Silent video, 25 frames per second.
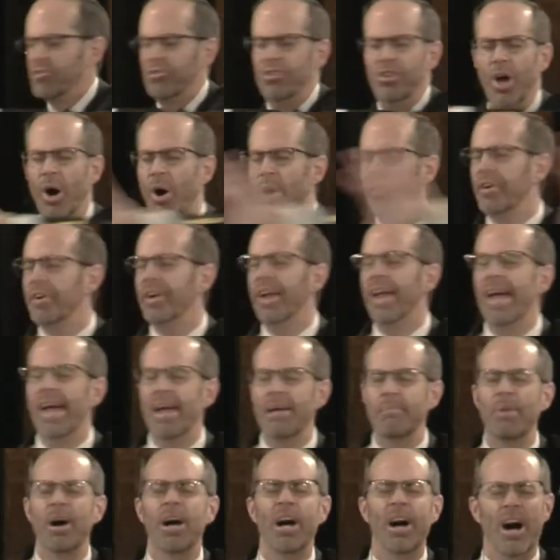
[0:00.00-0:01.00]
There's no other
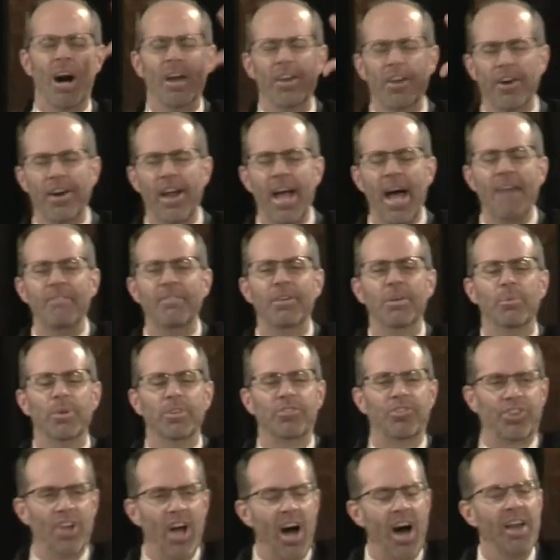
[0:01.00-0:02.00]
name under heaven
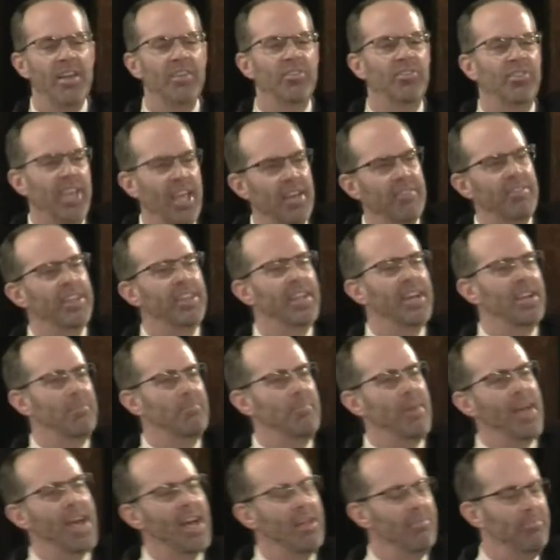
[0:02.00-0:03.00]
which God has given that
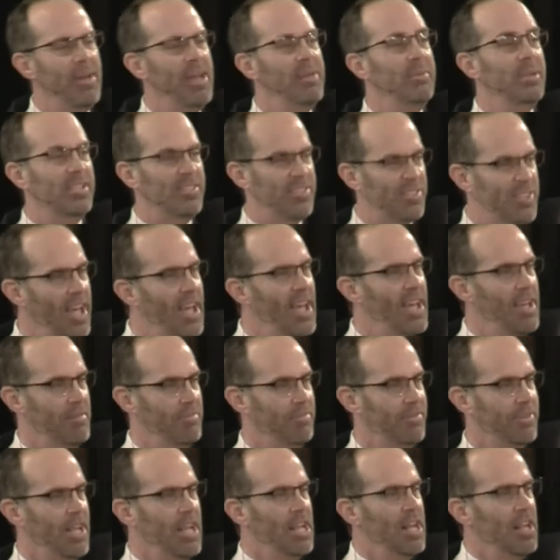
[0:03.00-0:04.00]
a man may be
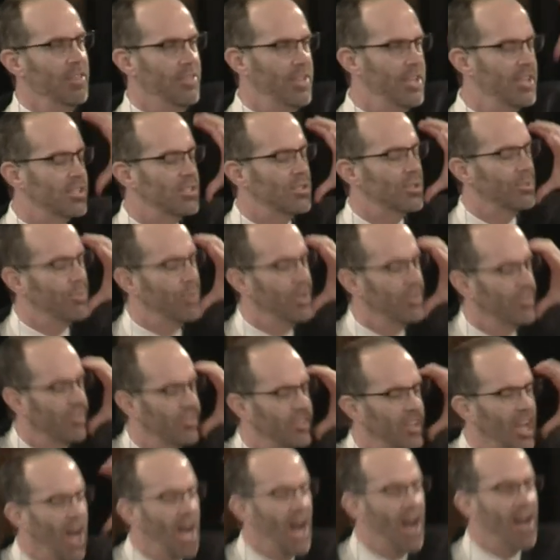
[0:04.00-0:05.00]
saved. This
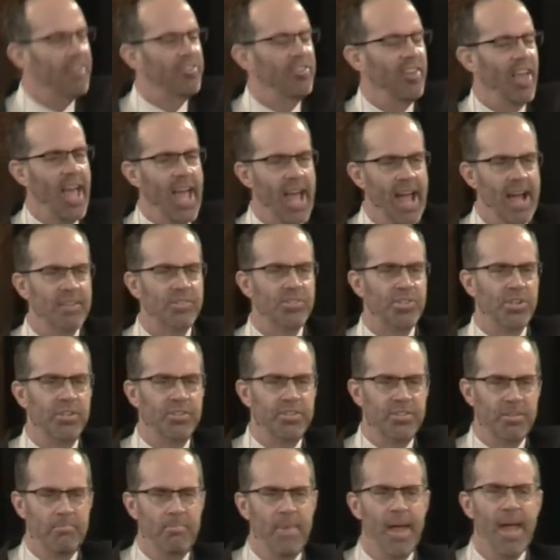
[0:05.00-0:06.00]
was God's
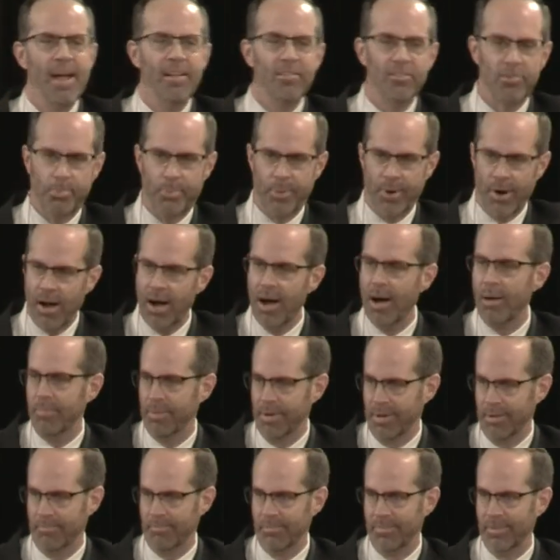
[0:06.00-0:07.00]
answer to man's
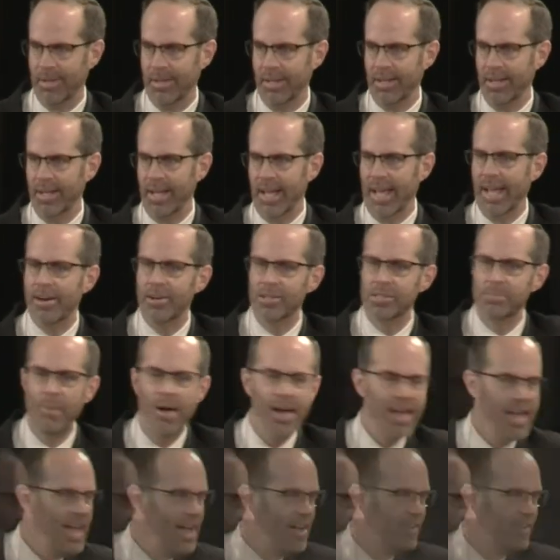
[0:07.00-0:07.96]
problem. Here's my